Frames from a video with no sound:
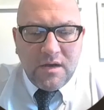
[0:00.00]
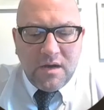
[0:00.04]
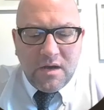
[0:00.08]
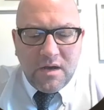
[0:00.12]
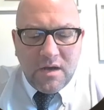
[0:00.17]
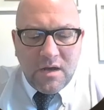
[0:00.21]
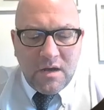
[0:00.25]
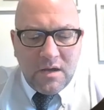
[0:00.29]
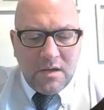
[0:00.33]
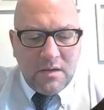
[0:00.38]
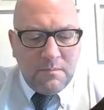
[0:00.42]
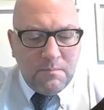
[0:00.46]

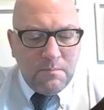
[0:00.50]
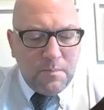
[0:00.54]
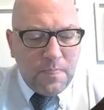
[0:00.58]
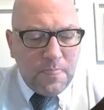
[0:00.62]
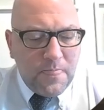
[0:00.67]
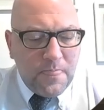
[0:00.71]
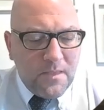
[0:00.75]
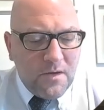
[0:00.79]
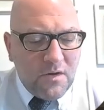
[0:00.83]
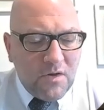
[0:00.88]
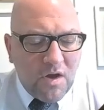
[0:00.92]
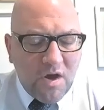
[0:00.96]

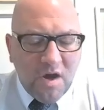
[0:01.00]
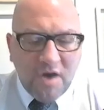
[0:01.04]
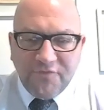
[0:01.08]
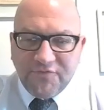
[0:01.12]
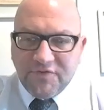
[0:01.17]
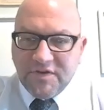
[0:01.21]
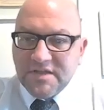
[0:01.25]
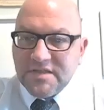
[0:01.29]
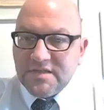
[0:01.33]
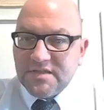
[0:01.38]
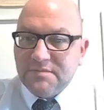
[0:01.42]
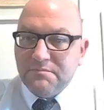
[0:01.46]
um,
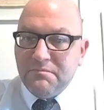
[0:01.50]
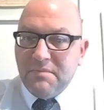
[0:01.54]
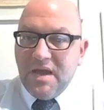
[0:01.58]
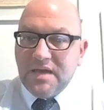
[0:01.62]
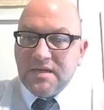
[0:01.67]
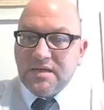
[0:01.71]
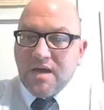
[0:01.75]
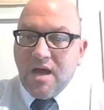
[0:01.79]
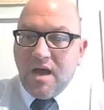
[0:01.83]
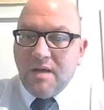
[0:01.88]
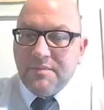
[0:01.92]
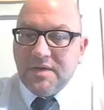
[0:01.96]
often
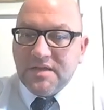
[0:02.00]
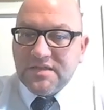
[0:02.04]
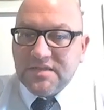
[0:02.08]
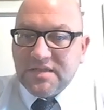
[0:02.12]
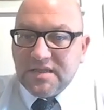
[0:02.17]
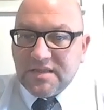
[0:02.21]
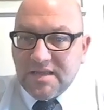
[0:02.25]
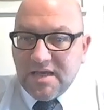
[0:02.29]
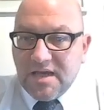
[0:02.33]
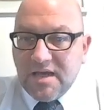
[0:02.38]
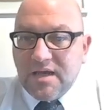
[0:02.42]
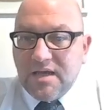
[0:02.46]
made comments
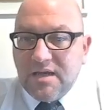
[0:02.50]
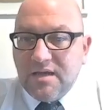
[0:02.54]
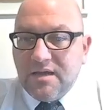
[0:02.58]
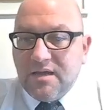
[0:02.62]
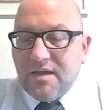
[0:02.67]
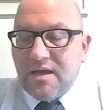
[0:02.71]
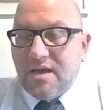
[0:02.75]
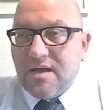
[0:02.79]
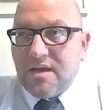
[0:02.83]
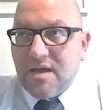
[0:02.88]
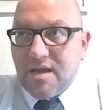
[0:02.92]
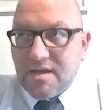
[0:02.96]
that
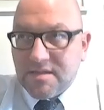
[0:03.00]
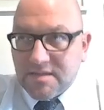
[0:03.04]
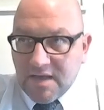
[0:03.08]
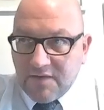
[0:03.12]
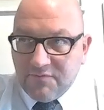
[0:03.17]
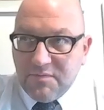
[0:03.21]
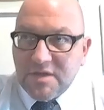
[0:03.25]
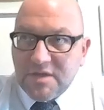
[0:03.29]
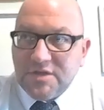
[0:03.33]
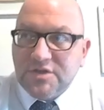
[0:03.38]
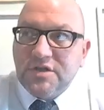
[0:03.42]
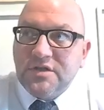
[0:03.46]
they, as
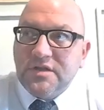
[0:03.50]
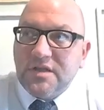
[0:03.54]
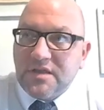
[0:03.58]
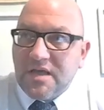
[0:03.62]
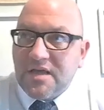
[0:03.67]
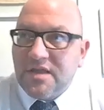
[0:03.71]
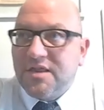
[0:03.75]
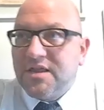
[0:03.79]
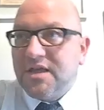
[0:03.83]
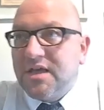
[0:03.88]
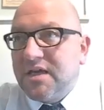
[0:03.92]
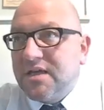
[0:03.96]
I've mentioned, that
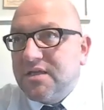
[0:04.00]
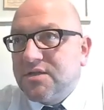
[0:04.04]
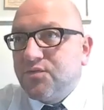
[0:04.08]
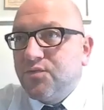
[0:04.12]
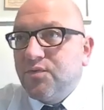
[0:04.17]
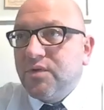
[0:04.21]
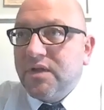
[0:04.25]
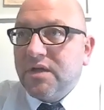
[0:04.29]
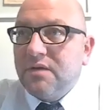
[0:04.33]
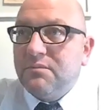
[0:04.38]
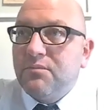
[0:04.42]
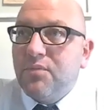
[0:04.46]
they think
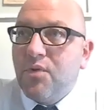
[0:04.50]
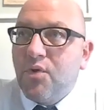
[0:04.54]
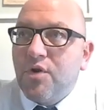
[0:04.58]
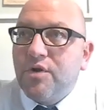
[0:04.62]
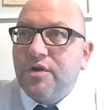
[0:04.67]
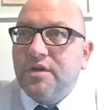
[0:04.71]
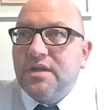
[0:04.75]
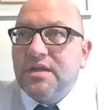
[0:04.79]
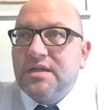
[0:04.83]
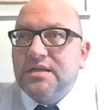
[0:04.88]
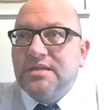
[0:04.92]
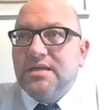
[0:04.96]
it's really
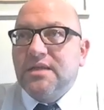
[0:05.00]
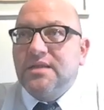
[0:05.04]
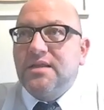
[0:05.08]
important. They